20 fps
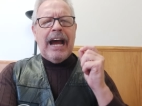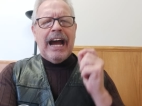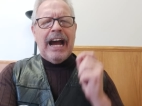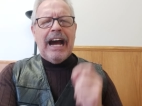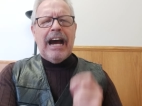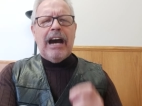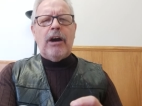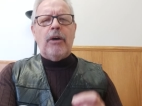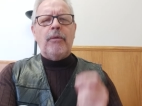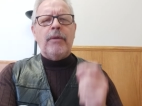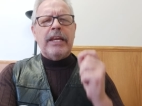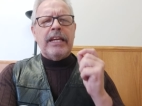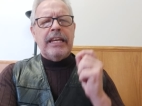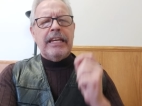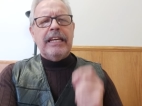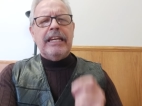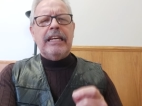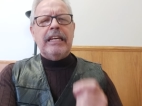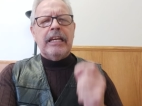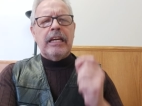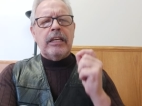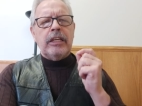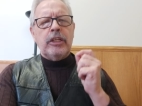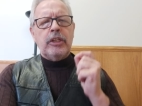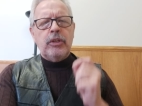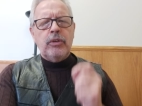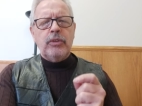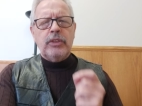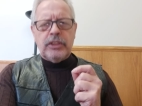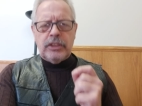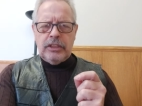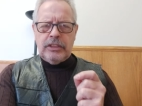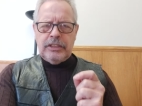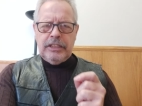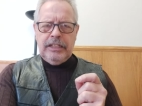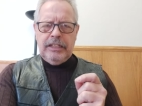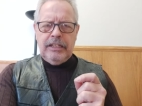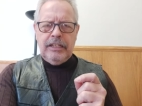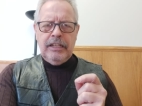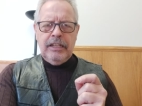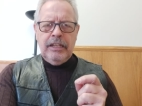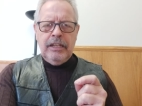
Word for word: how he uses it,